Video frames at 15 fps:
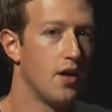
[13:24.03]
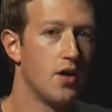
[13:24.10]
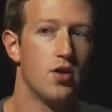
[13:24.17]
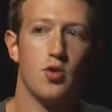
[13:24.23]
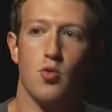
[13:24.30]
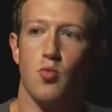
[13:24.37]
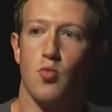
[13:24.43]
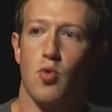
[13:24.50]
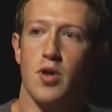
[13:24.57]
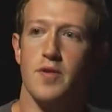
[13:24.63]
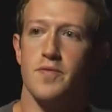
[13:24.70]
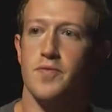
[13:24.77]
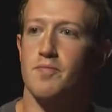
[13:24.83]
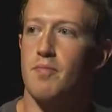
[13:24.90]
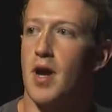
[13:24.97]
One
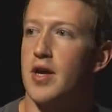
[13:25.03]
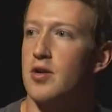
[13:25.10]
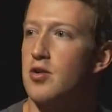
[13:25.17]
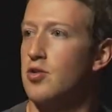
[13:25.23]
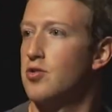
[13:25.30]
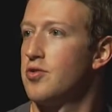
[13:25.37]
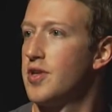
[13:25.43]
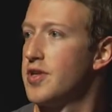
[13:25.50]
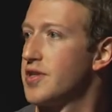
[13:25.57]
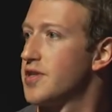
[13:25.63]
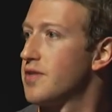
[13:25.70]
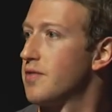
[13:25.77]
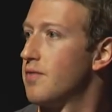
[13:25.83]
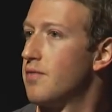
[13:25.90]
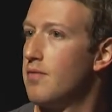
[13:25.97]
of my
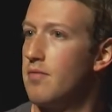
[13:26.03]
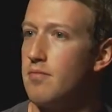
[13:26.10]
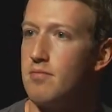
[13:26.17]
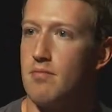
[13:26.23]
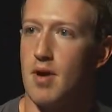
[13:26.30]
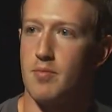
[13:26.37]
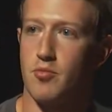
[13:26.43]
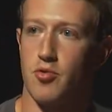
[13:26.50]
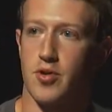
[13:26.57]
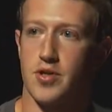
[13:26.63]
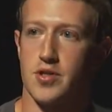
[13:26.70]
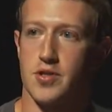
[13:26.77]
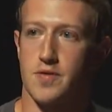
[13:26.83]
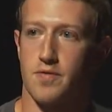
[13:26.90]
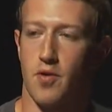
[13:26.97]
earliest
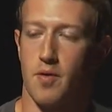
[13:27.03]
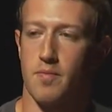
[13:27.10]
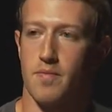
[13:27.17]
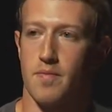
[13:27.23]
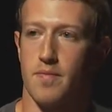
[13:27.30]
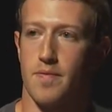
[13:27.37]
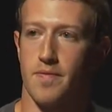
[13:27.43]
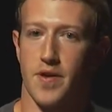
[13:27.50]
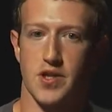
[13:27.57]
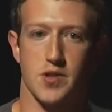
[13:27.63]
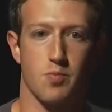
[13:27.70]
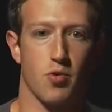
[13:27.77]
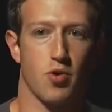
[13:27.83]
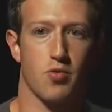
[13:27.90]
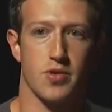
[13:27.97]
memories from
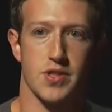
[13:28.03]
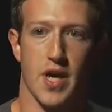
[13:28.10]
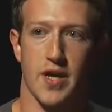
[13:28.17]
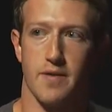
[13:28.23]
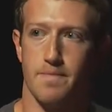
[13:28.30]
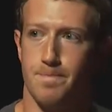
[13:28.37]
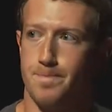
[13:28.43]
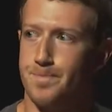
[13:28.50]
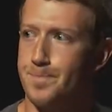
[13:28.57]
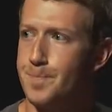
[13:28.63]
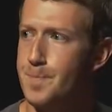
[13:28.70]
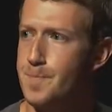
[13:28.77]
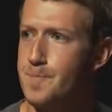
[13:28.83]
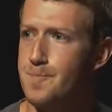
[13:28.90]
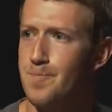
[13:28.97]
Facebook was I
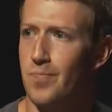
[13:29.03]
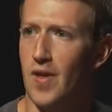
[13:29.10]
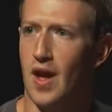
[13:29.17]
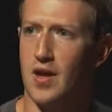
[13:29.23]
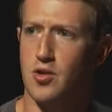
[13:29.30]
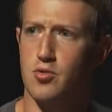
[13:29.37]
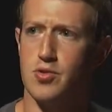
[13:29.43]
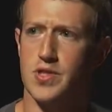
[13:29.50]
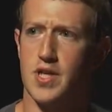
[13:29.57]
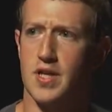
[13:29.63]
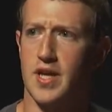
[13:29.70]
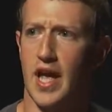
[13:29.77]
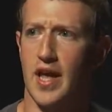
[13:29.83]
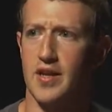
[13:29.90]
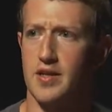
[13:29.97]
used to
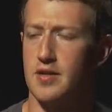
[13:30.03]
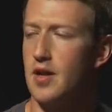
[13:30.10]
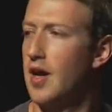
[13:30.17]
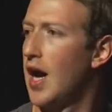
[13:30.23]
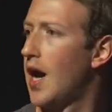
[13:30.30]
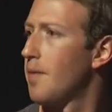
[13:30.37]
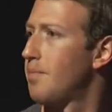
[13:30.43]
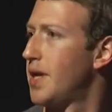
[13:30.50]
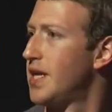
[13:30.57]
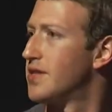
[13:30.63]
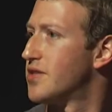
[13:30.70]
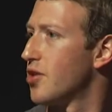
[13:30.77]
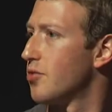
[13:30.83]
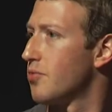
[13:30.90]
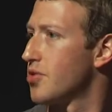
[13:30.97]
get
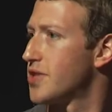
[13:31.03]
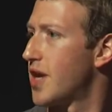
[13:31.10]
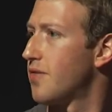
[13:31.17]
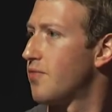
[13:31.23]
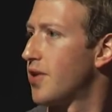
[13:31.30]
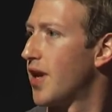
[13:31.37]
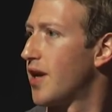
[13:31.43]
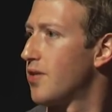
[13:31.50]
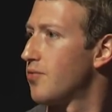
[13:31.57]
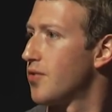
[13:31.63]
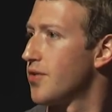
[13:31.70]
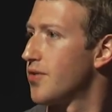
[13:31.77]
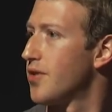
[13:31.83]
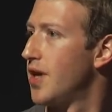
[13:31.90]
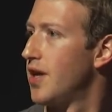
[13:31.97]
pizza almost every night
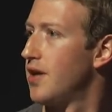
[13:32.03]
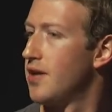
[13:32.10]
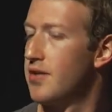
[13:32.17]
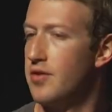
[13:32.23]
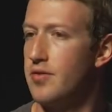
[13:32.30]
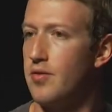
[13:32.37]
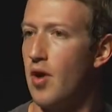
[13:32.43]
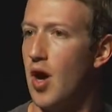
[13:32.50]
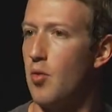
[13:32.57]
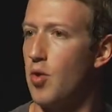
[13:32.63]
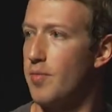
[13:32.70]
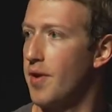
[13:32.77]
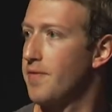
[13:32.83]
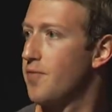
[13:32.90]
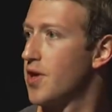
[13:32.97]
with one
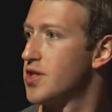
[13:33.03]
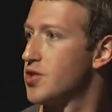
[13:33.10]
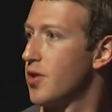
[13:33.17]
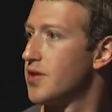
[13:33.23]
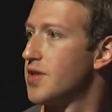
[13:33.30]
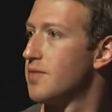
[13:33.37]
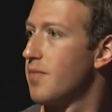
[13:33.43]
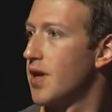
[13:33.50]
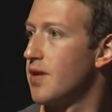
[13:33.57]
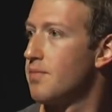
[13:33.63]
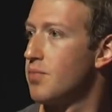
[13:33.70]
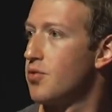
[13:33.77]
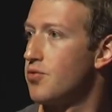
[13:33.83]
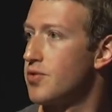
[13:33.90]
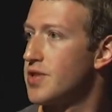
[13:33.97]
of my friends who I did my
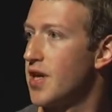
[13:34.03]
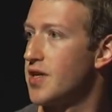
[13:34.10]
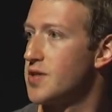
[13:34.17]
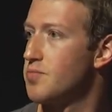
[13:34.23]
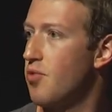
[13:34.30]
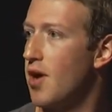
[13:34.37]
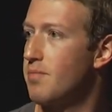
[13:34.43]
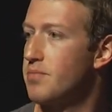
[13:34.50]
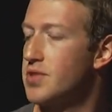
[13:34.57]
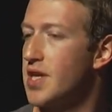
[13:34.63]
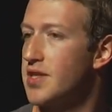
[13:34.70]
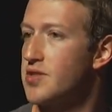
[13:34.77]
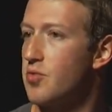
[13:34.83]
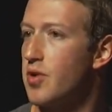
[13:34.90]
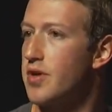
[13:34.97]
computer science problem
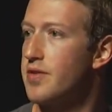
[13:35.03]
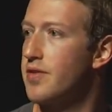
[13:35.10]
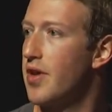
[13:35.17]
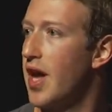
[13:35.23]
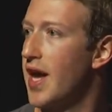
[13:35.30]
sets with.